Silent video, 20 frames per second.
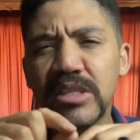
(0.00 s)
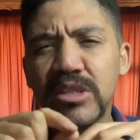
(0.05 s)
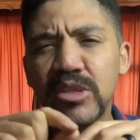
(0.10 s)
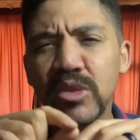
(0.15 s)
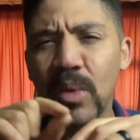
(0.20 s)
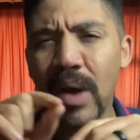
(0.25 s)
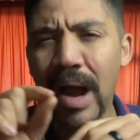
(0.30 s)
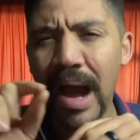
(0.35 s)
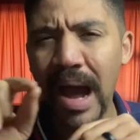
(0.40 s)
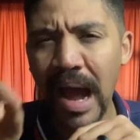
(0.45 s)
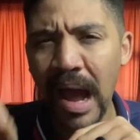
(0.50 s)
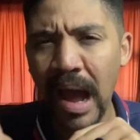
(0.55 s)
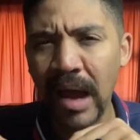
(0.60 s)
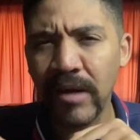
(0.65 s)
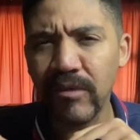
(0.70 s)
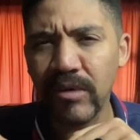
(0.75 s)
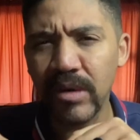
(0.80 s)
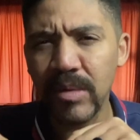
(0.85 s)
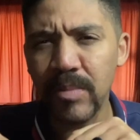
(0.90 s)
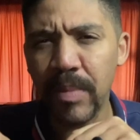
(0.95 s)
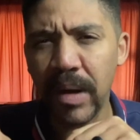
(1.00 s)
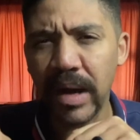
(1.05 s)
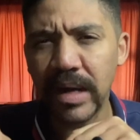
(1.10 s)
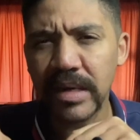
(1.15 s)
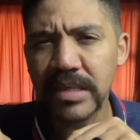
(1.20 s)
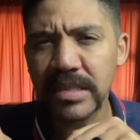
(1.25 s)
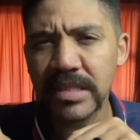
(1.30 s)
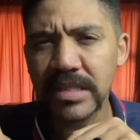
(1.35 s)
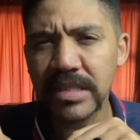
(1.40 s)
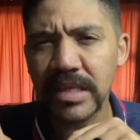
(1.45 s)
to
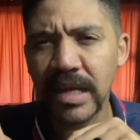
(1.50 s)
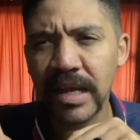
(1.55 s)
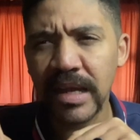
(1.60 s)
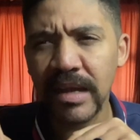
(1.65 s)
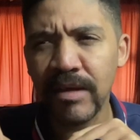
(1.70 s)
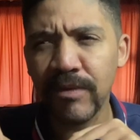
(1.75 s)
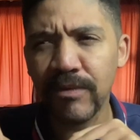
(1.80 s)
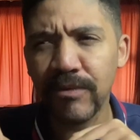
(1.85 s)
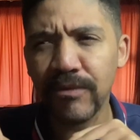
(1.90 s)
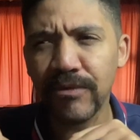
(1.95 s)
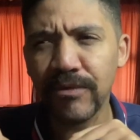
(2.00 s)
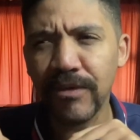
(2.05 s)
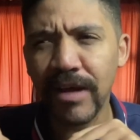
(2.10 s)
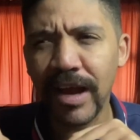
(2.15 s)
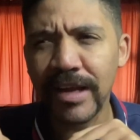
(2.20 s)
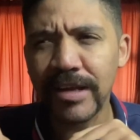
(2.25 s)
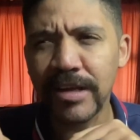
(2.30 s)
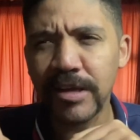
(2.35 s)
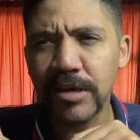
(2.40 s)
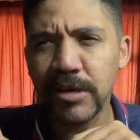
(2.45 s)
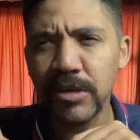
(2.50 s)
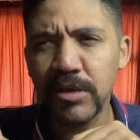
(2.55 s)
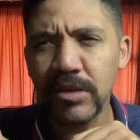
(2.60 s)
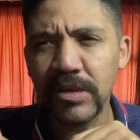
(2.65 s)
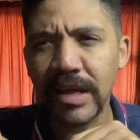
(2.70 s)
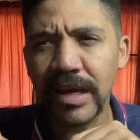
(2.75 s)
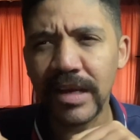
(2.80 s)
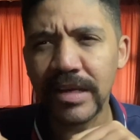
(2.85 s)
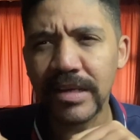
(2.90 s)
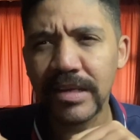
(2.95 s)
$100, if I can do
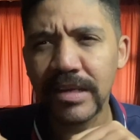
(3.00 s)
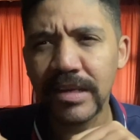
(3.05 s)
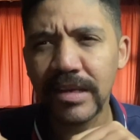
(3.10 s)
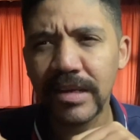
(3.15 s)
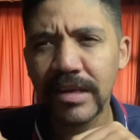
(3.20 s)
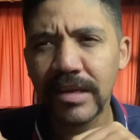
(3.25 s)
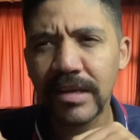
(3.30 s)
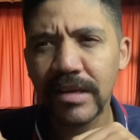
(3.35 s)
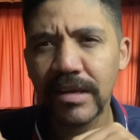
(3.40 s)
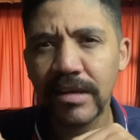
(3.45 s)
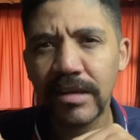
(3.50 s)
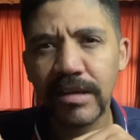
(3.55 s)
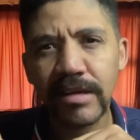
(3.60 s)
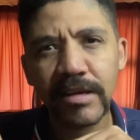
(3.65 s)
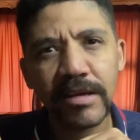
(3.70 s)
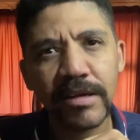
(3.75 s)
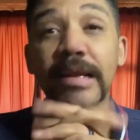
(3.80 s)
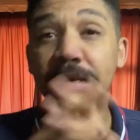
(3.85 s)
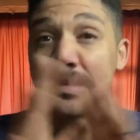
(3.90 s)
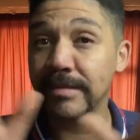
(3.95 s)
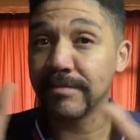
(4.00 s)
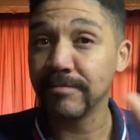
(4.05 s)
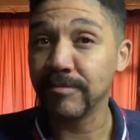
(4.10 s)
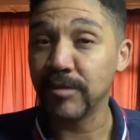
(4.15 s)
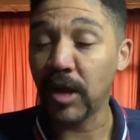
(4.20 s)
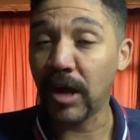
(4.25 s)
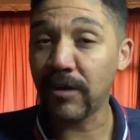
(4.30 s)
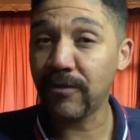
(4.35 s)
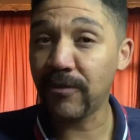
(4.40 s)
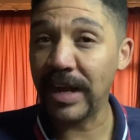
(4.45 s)
that.
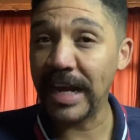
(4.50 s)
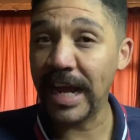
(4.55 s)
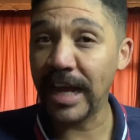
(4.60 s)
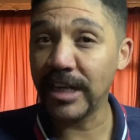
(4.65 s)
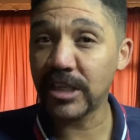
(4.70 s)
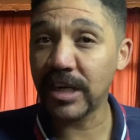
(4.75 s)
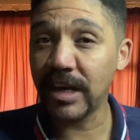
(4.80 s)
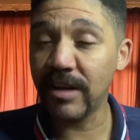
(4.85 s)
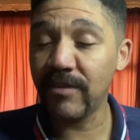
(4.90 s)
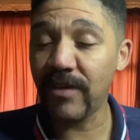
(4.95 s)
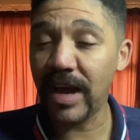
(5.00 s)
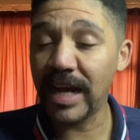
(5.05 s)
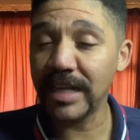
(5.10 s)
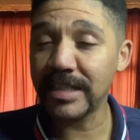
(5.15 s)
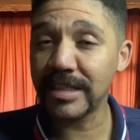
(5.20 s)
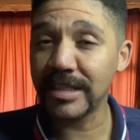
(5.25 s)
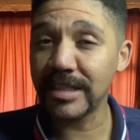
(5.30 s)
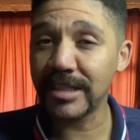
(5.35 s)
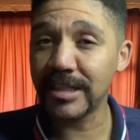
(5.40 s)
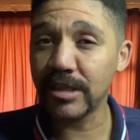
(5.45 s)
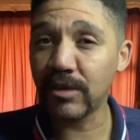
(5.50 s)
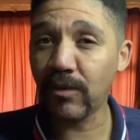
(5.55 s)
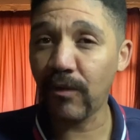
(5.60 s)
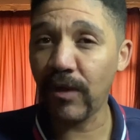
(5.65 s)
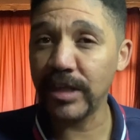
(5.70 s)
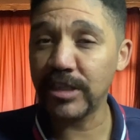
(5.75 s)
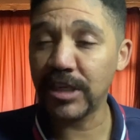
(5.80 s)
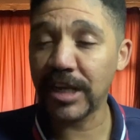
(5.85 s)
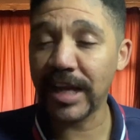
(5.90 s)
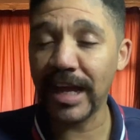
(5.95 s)
Not financial advice, this is just for
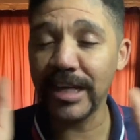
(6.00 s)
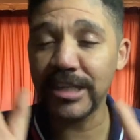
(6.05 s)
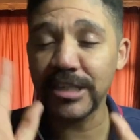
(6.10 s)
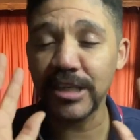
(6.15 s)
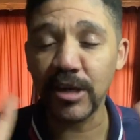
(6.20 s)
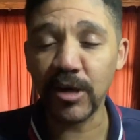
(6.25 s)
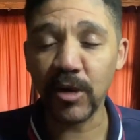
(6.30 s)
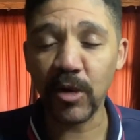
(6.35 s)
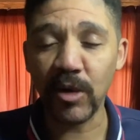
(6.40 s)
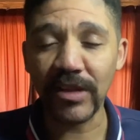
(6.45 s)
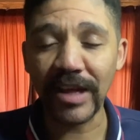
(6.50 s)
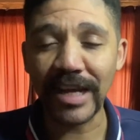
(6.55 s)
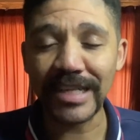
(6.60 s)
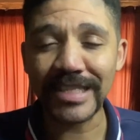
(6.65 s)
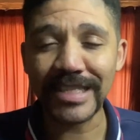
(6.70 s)
education and all that